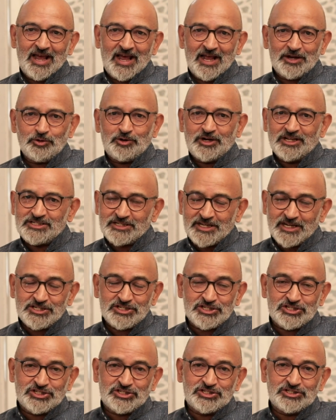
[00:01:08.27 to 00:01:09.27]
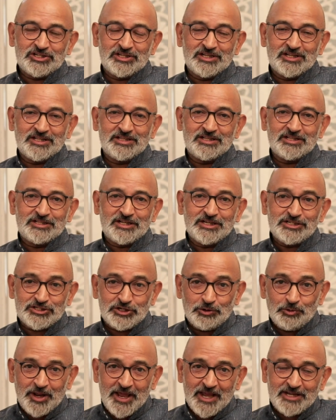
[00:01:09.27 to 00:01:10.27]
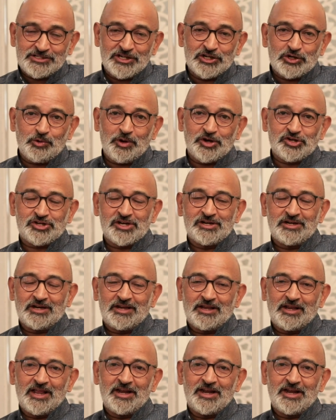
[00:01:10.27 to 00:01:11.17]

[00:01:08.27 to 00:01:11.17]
And to discuss this unique situation